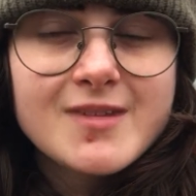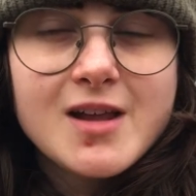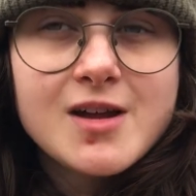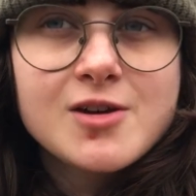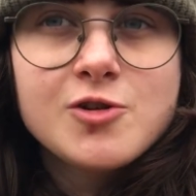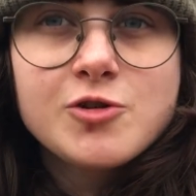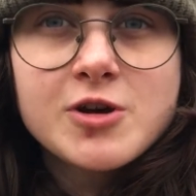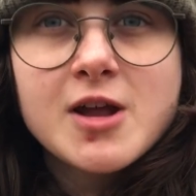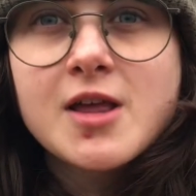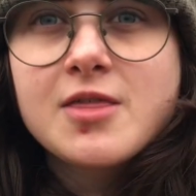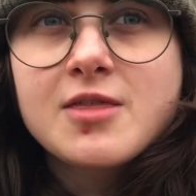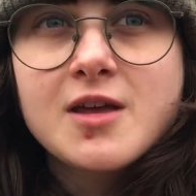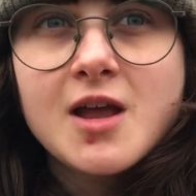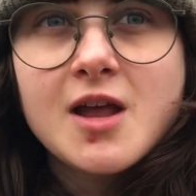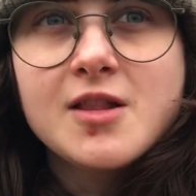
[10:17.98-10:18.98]
annoying
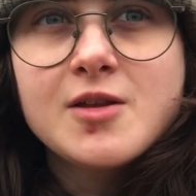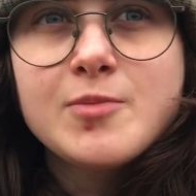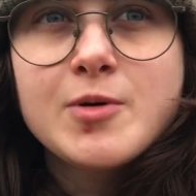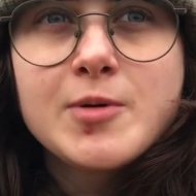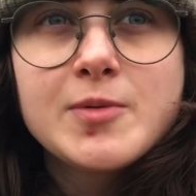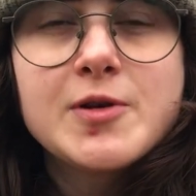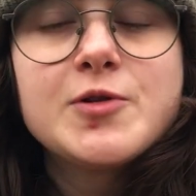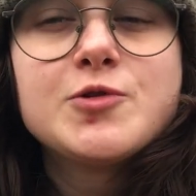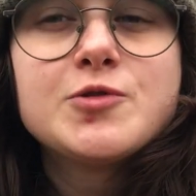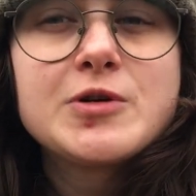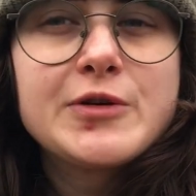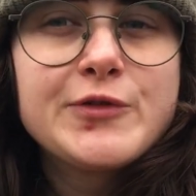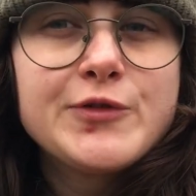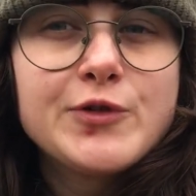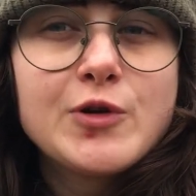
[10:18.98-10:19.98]
thing. They're probably all
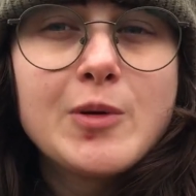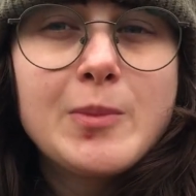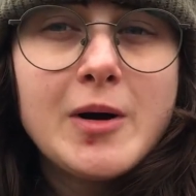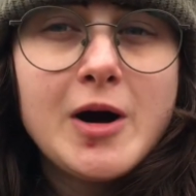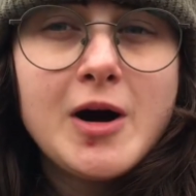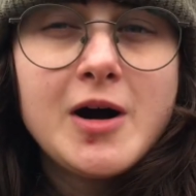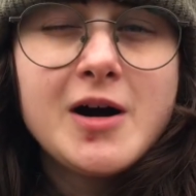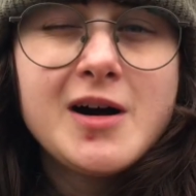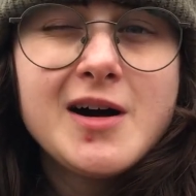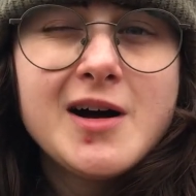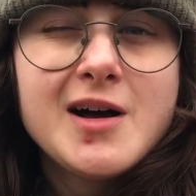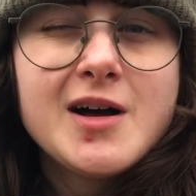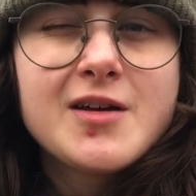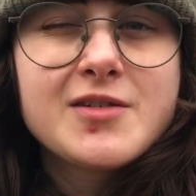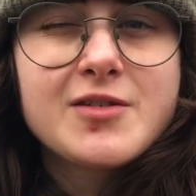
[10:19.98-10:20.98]
going to fall apart,
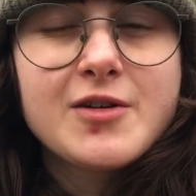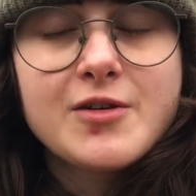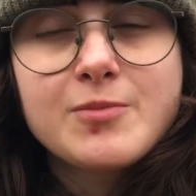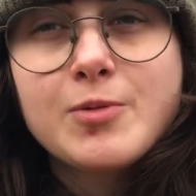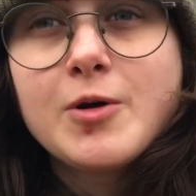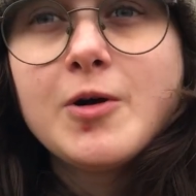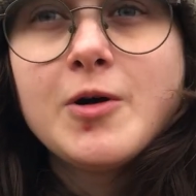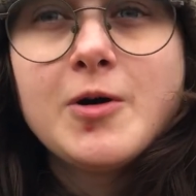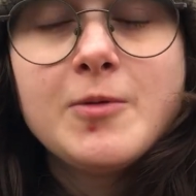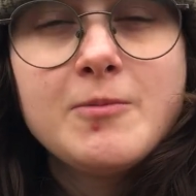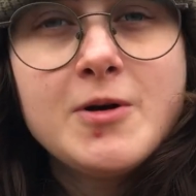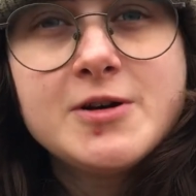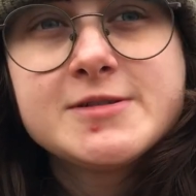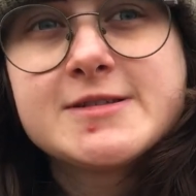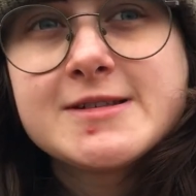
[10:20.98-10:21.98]
so I'd
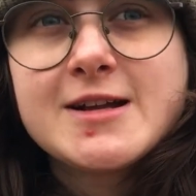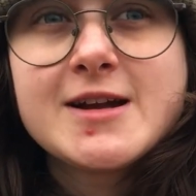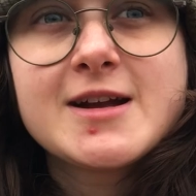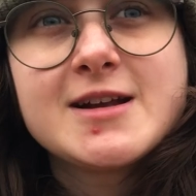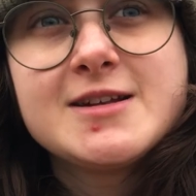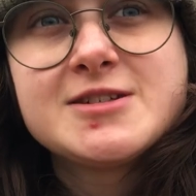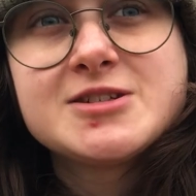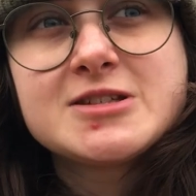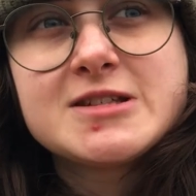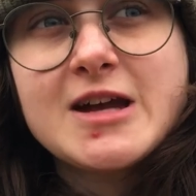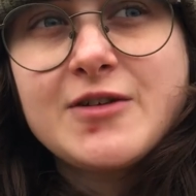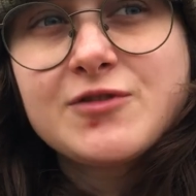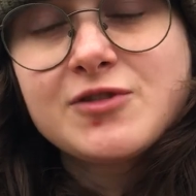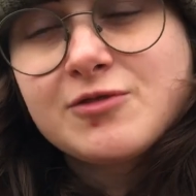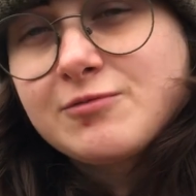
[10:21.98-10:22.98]
most likely just
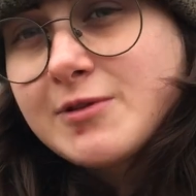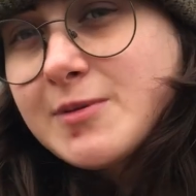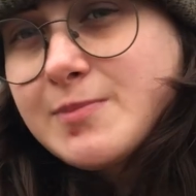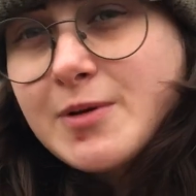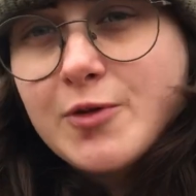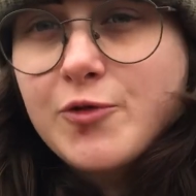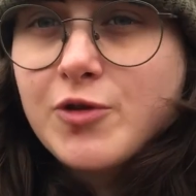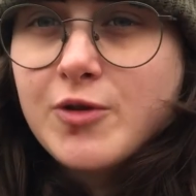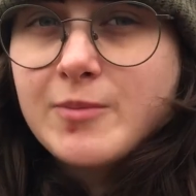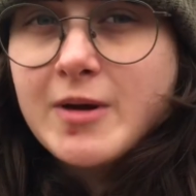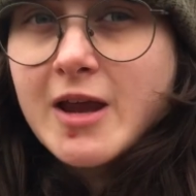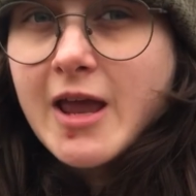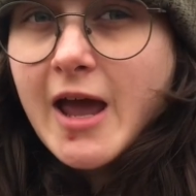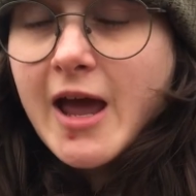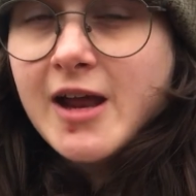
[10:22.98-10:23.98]
have to rebuild them
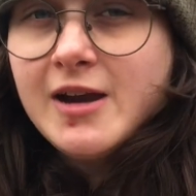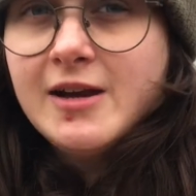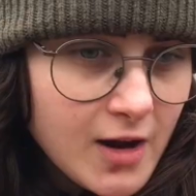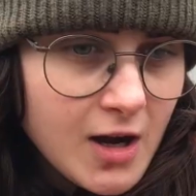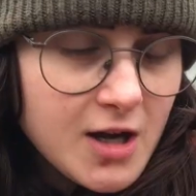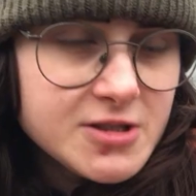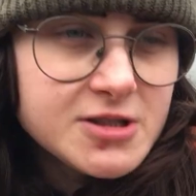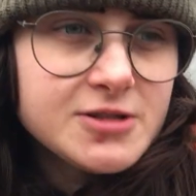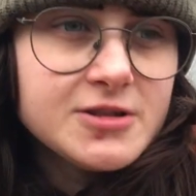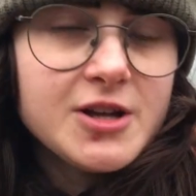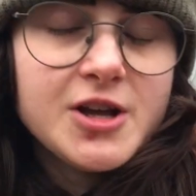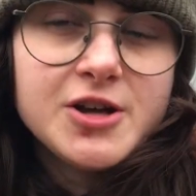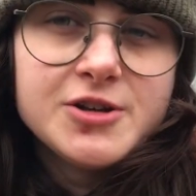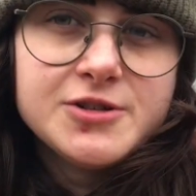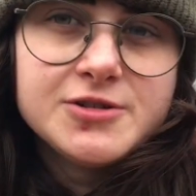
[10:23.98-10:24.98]
again. I don't
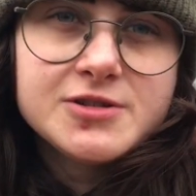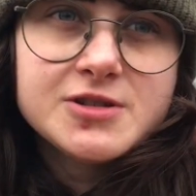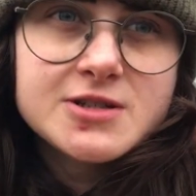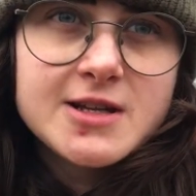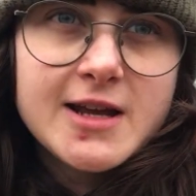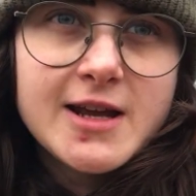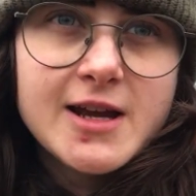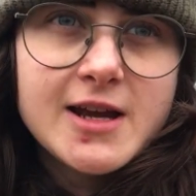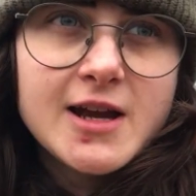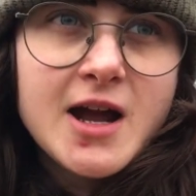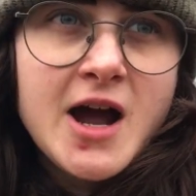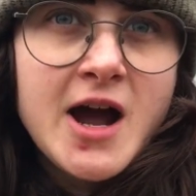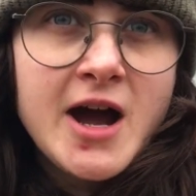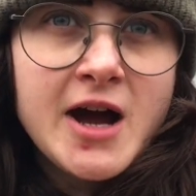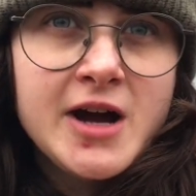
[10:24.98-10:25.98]
hugely
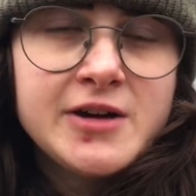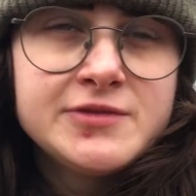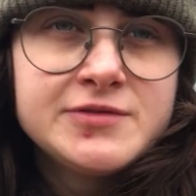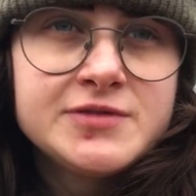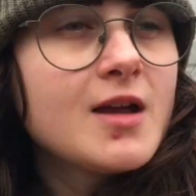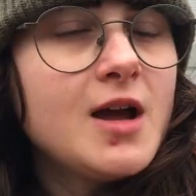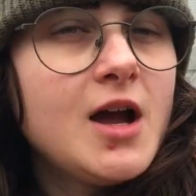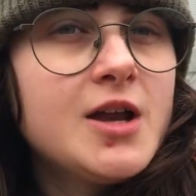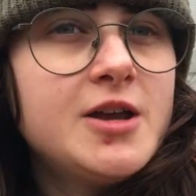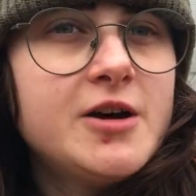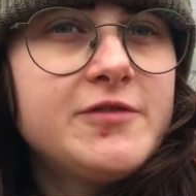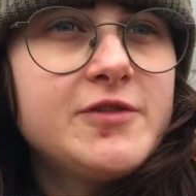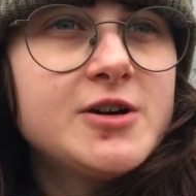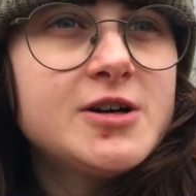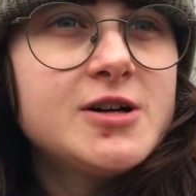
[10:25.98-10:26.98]
have
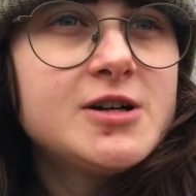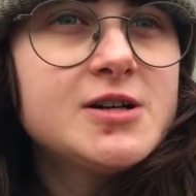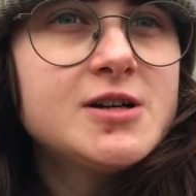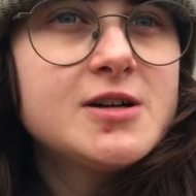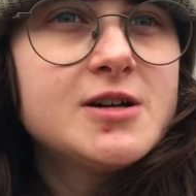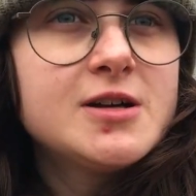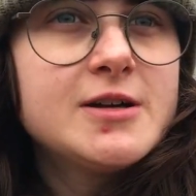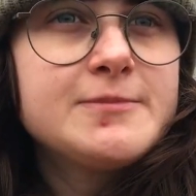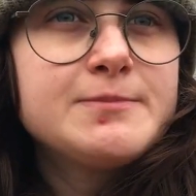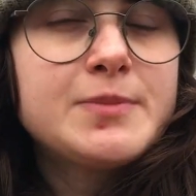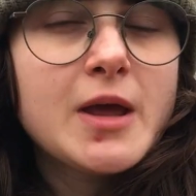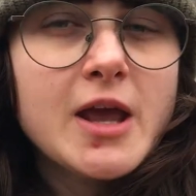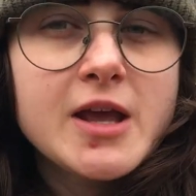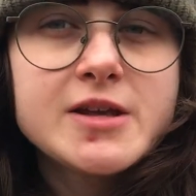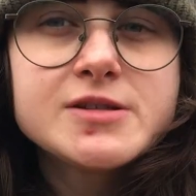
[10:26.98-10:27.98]
another
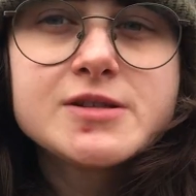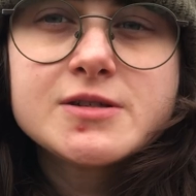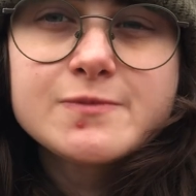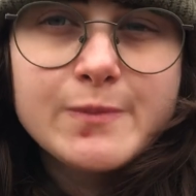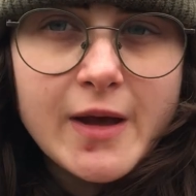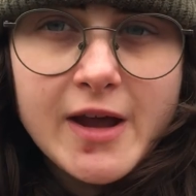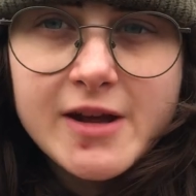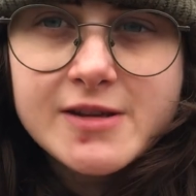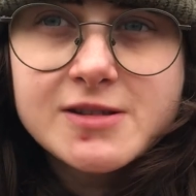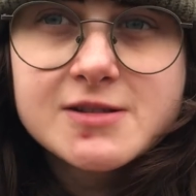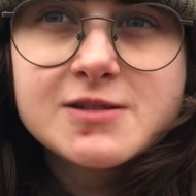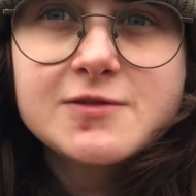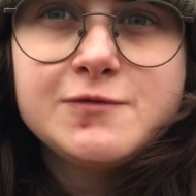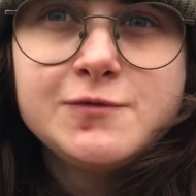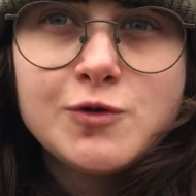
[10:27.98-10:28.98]
big
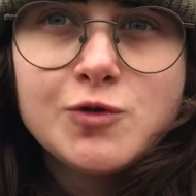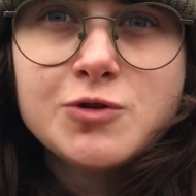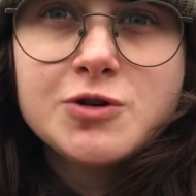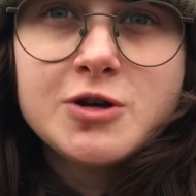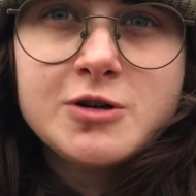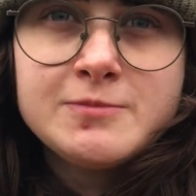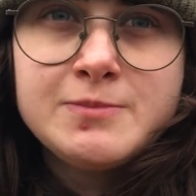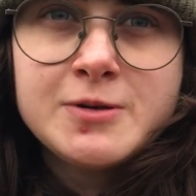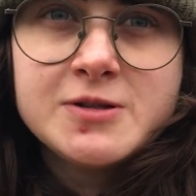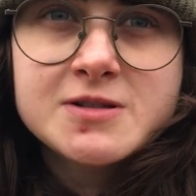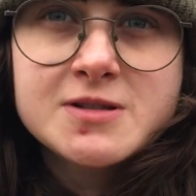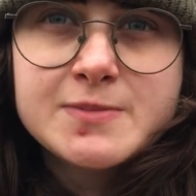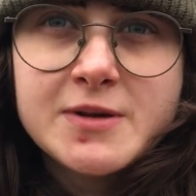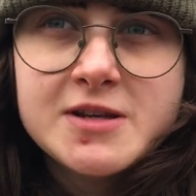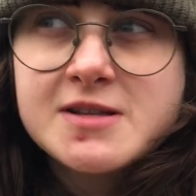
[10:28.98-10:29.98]
space for
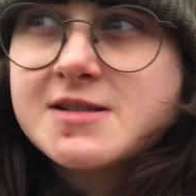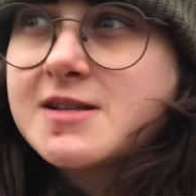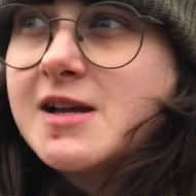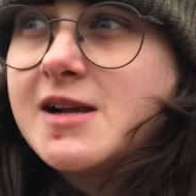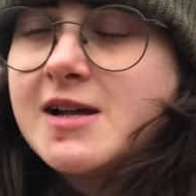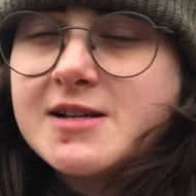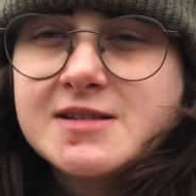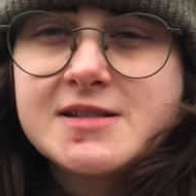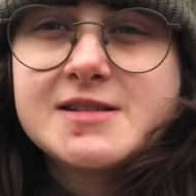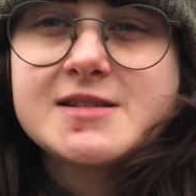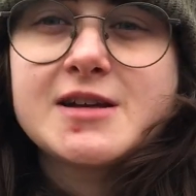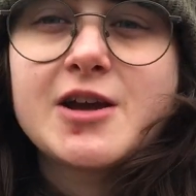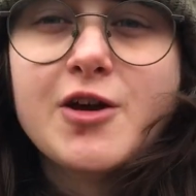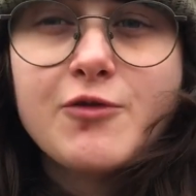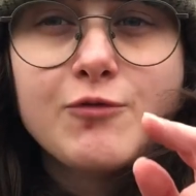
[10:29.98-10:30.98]
compost bins unless it's
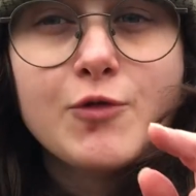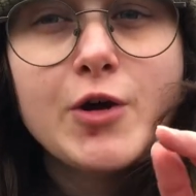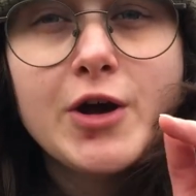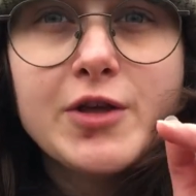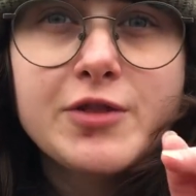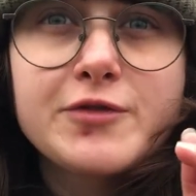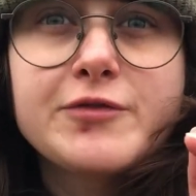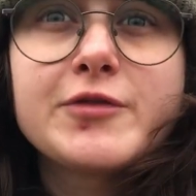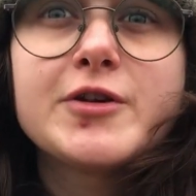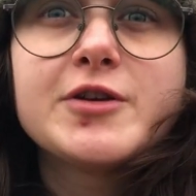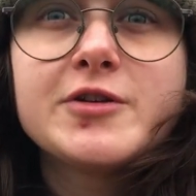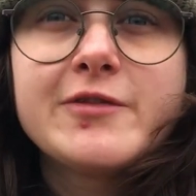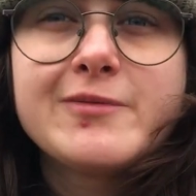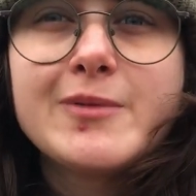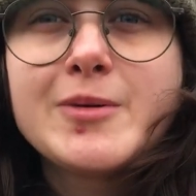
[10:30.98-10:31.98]
like right at the front
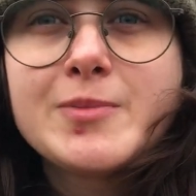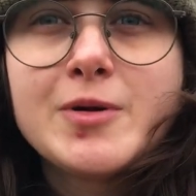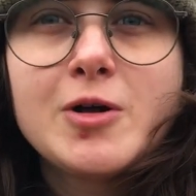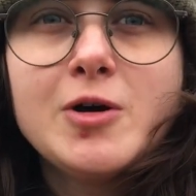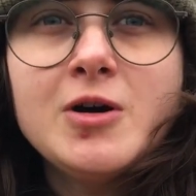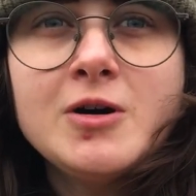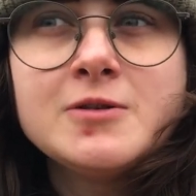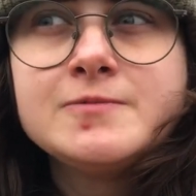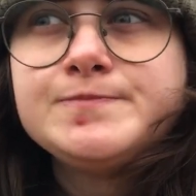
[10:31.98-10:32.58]
of my plot,